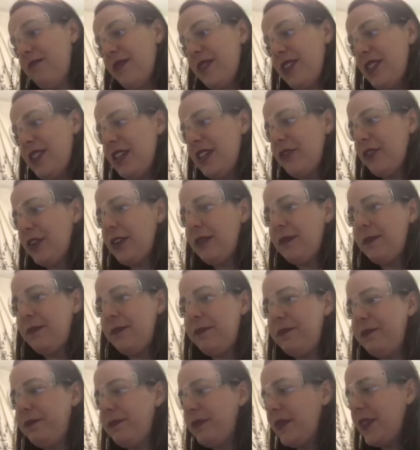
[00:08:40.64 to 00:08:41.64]
different,
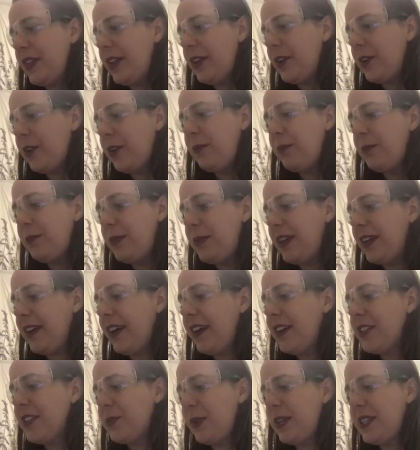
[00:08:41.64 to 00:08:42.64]

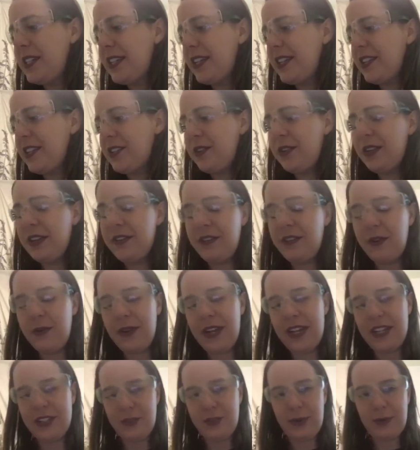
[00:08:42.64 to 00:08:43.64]
because we did it 2 different
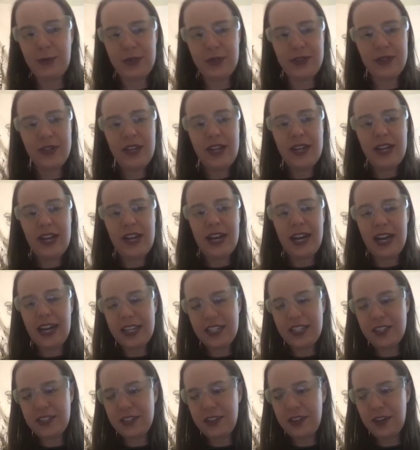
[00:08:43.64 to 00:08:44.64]
ways. Remember, I
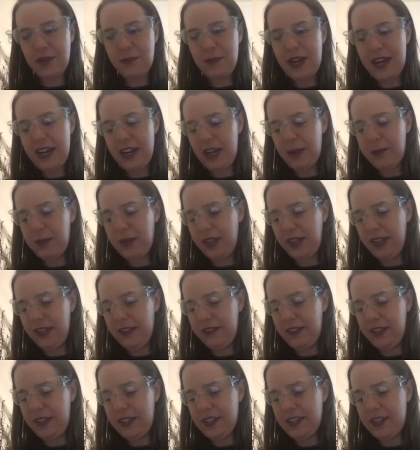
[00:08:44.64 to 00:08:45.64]
stirred mine up.
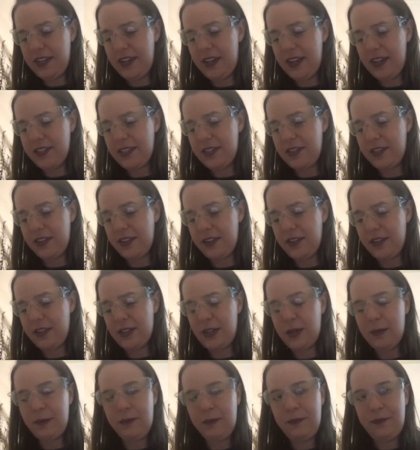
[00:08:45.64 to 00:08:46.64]
Olivia did not stir hers
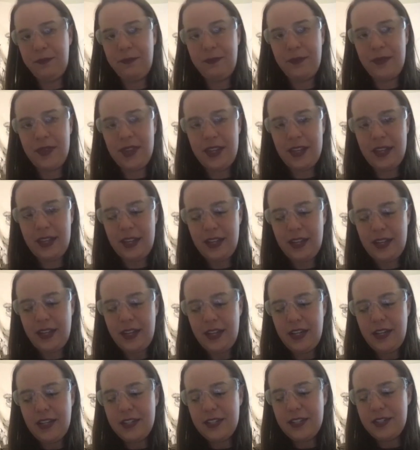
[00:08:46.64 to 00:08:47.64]
up.
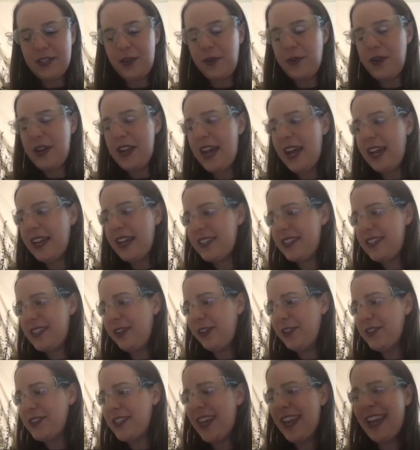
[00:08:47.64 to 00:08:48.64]
So next,
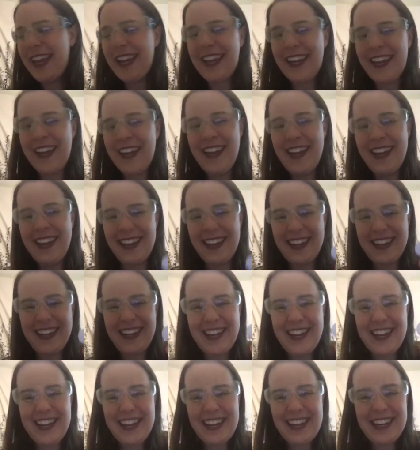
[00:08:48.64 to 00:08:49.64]
you'll take
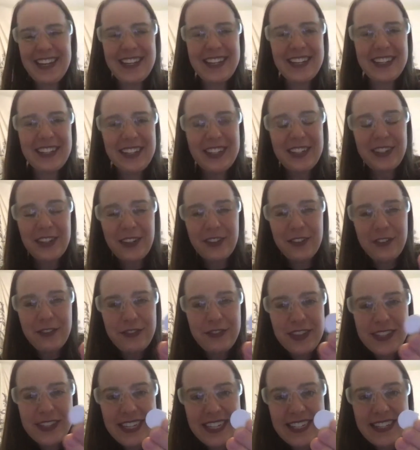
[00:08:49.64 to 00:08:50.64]
your little
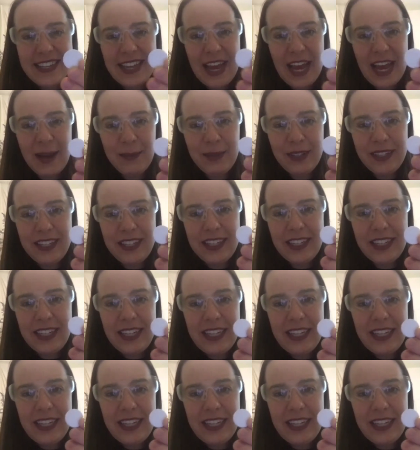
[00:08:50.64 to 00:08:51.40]
fizzy tablet.